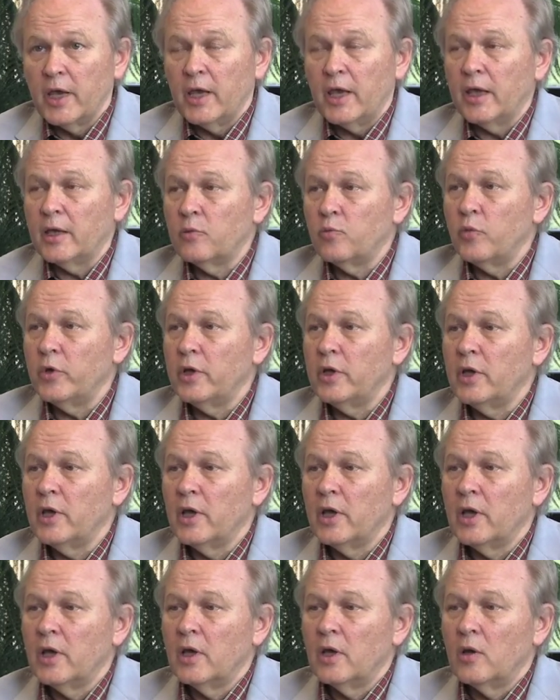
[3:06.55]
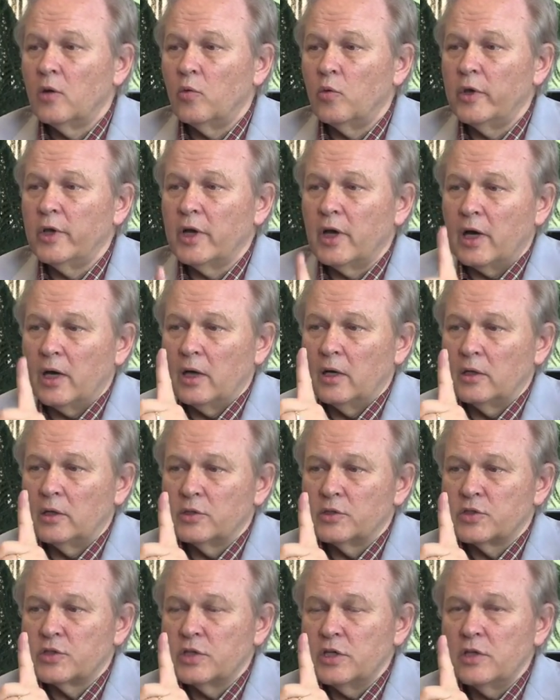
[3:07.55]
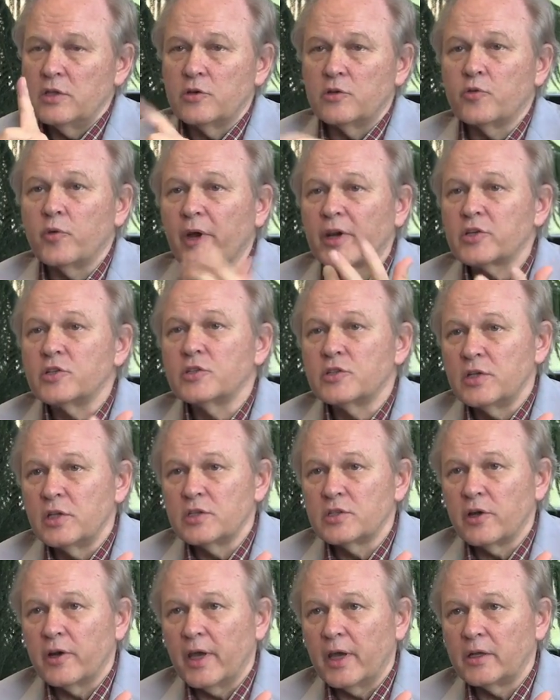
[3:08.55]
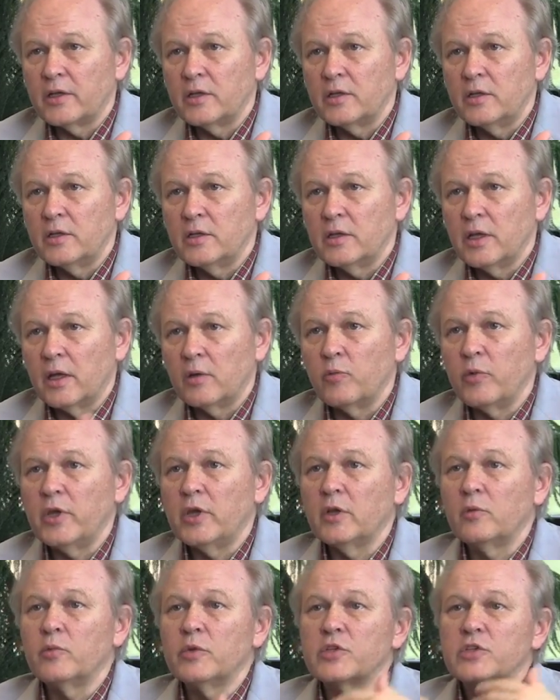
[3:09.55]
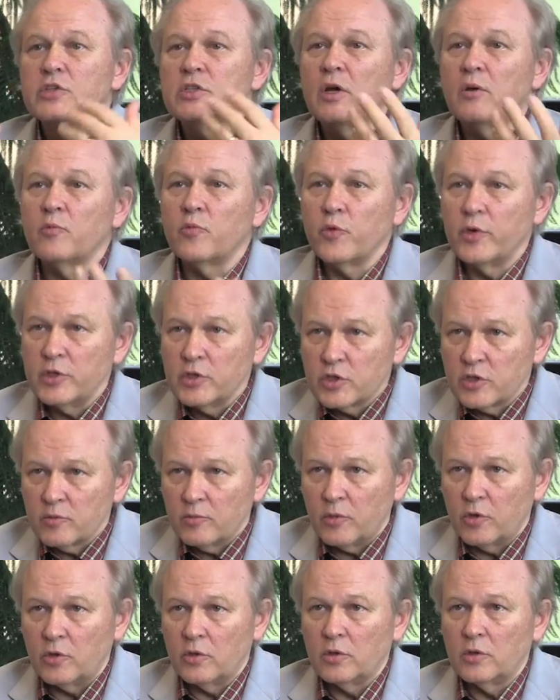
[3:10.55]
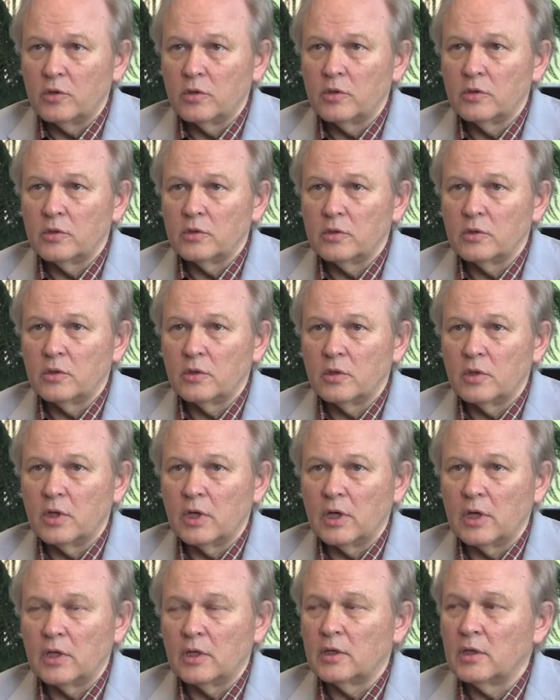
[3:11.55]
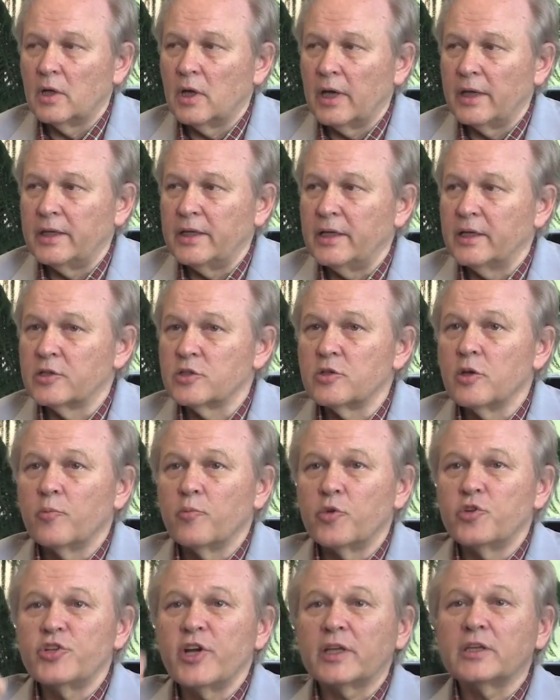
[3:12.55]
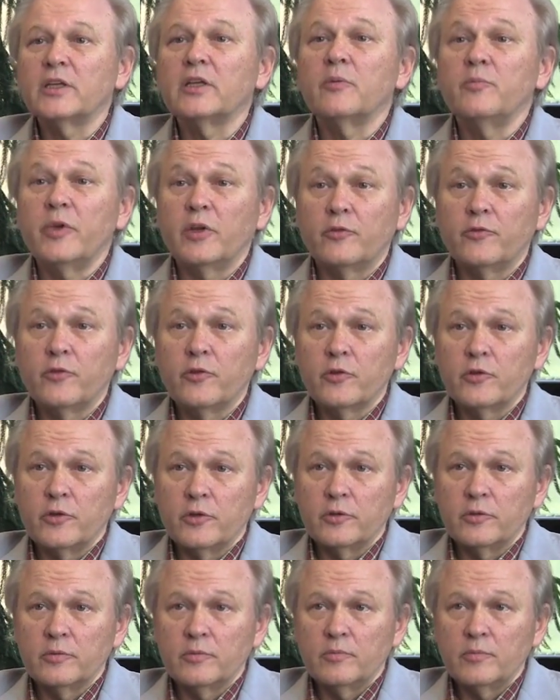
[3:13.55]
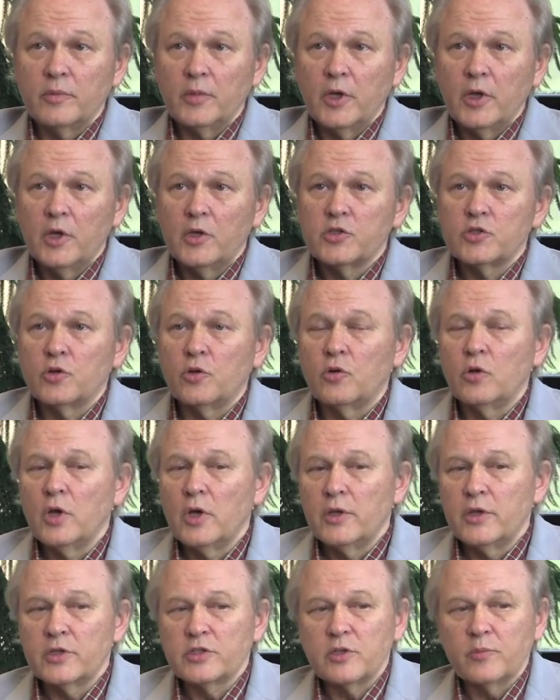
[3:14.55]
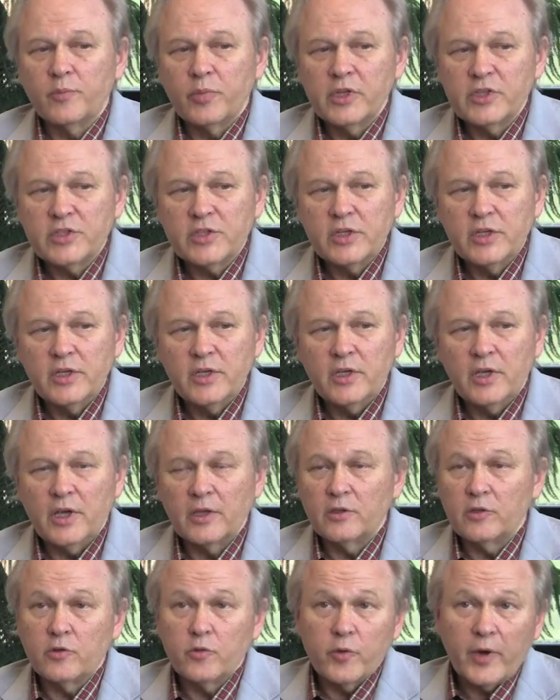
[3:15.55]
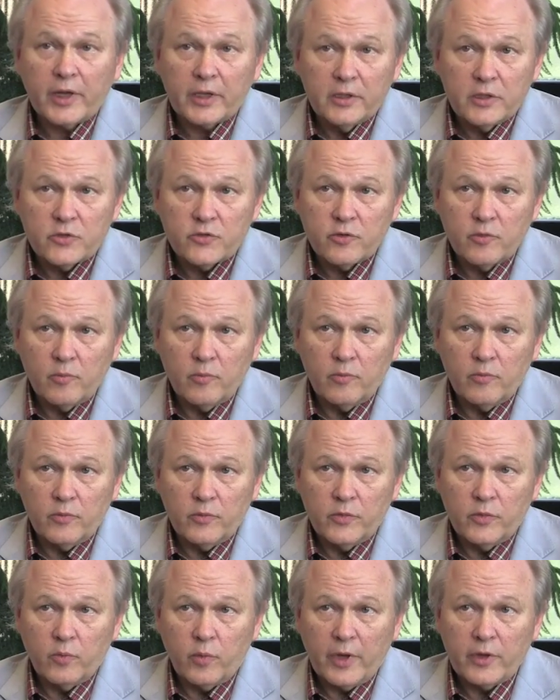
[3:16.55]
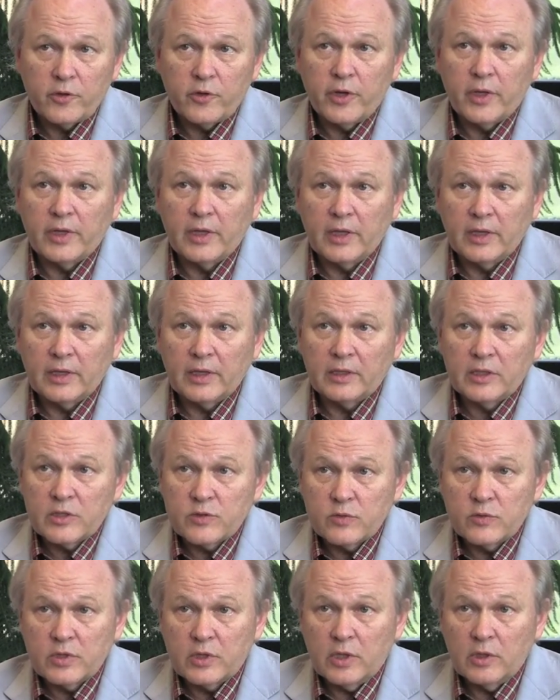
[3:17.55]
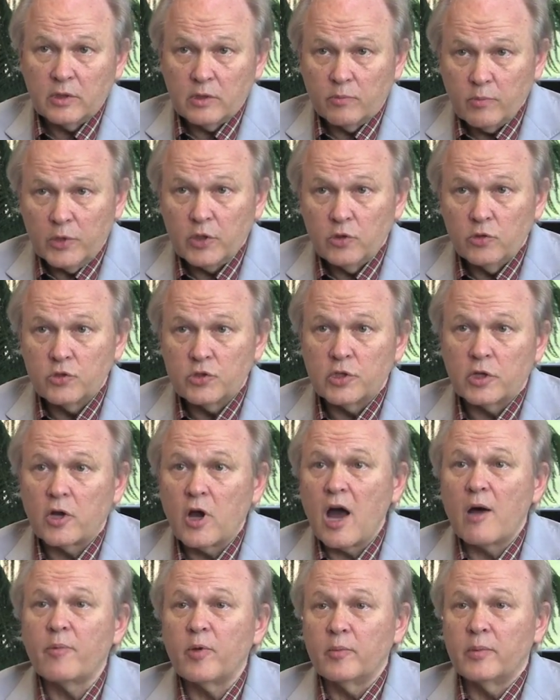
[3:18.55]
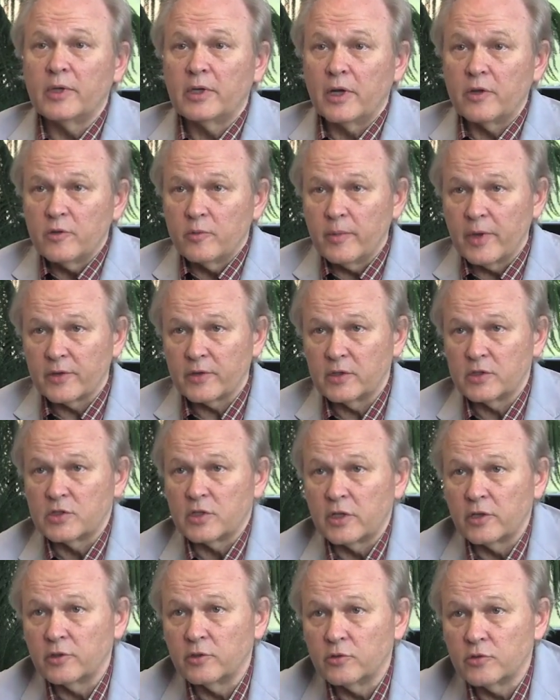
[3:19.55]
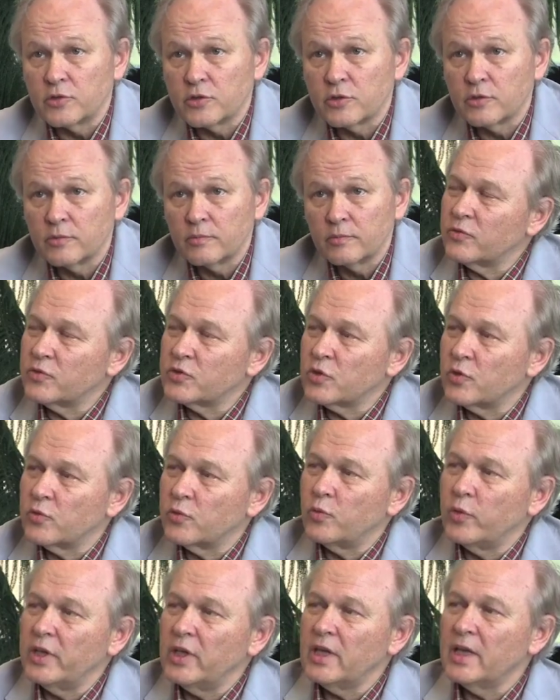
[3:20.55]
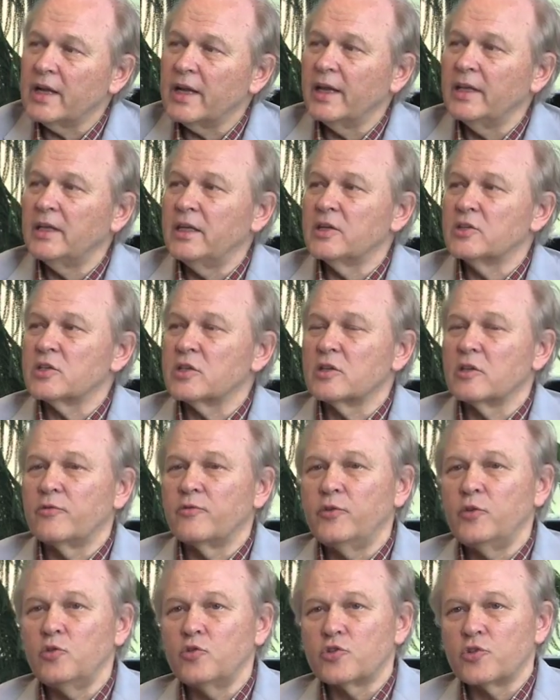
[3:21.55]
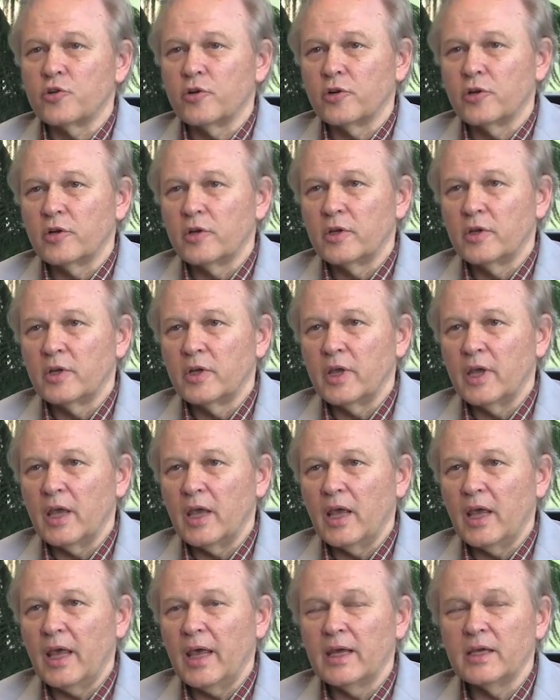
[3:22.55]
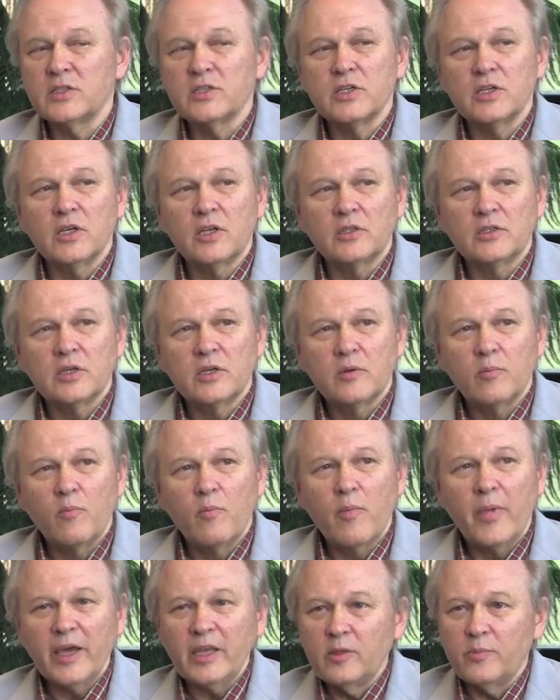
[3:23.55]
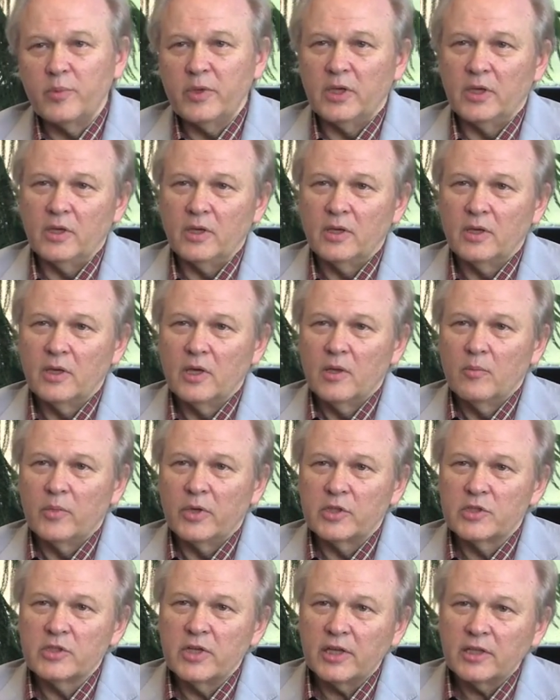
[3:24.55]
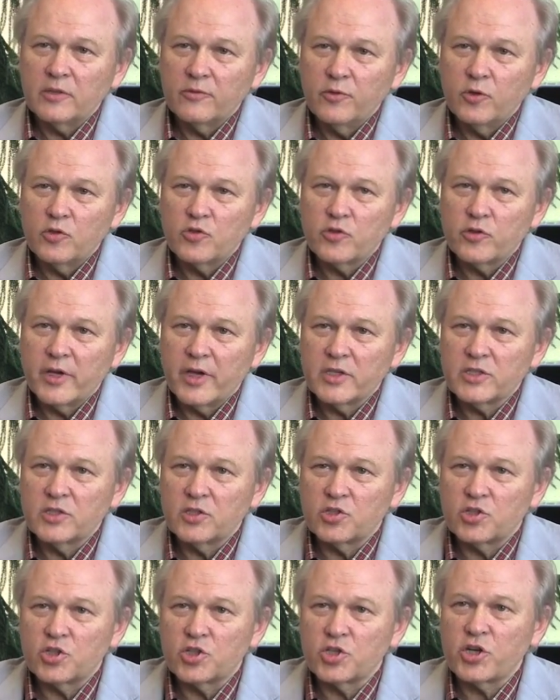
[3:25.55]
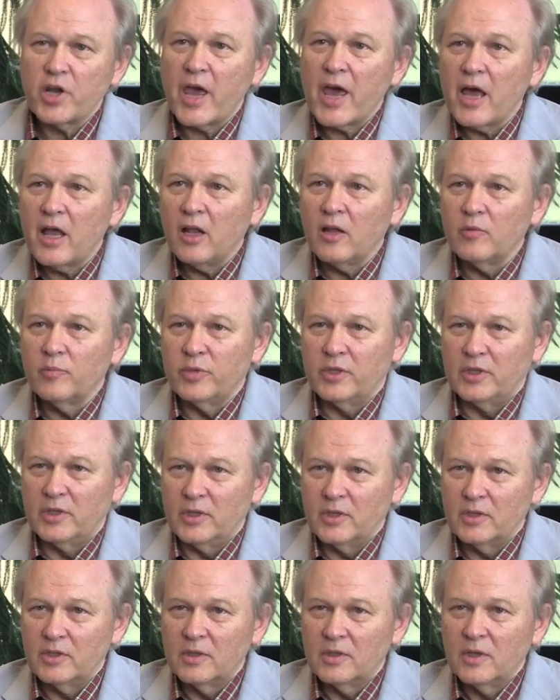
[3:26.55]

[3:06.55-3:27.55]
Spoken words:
And we see the directions things are headed, and we can, with some reasonable ideas, project it a bit further. So the simplicity and the directness from the weather, and that this can be used to complement other methods that are used. So we can get ideas of the future as it might be, but it's not the future as it shall be.